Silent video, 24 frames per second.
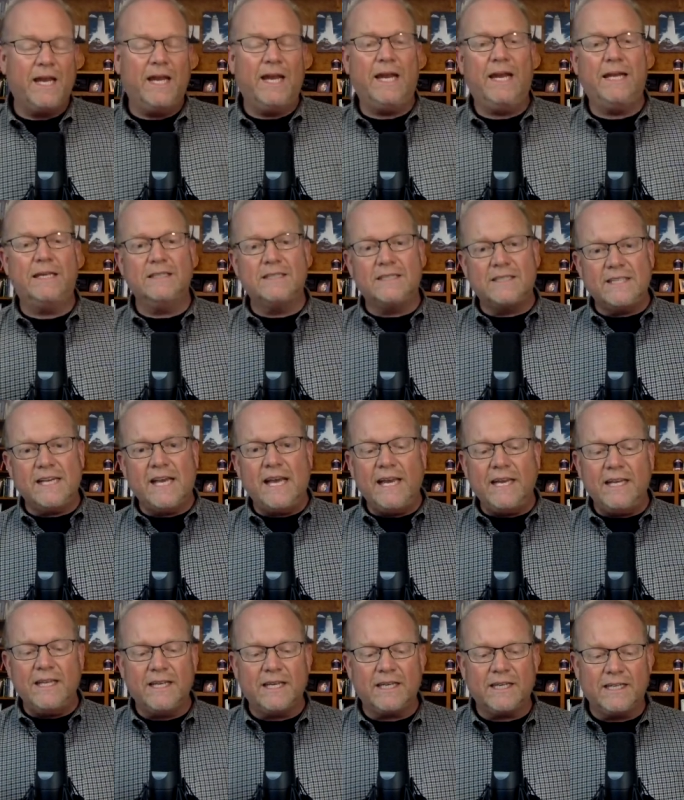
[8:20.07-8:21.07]
and
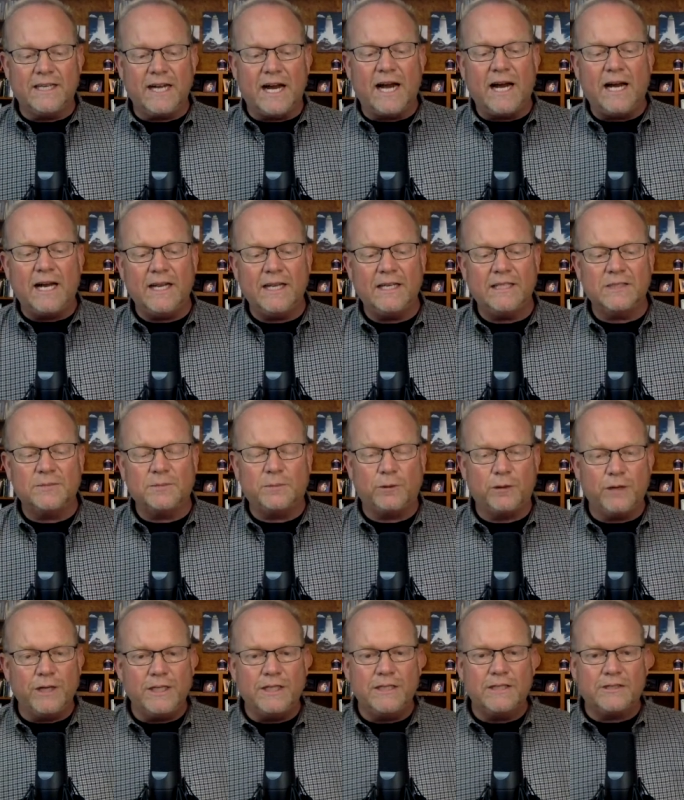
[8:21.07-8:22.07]
saying that God has
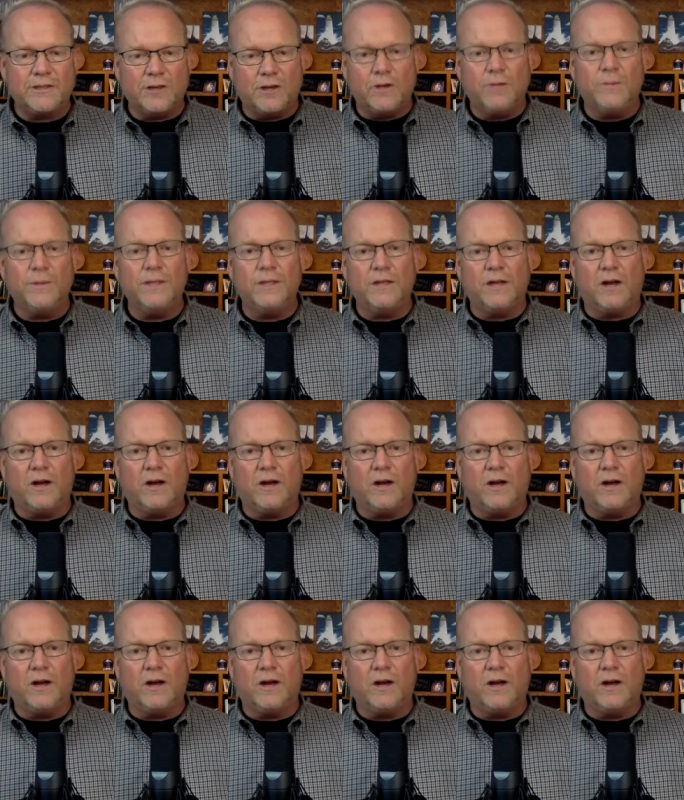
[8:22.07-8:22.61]
predetermined